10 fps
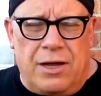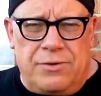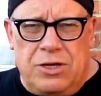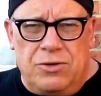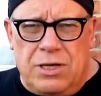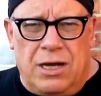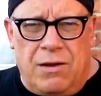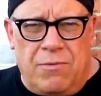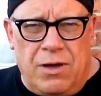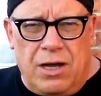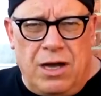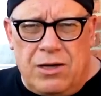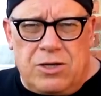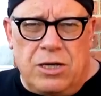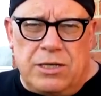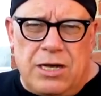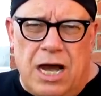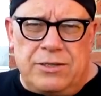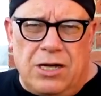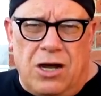new to uh, cooking
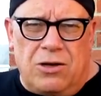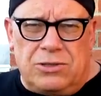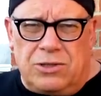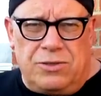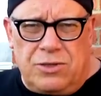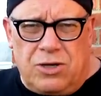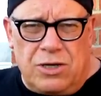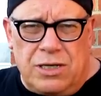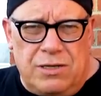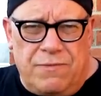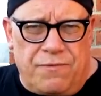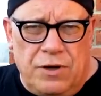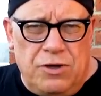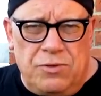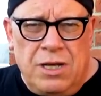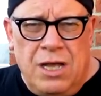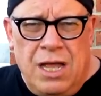hot dogs or cooking the food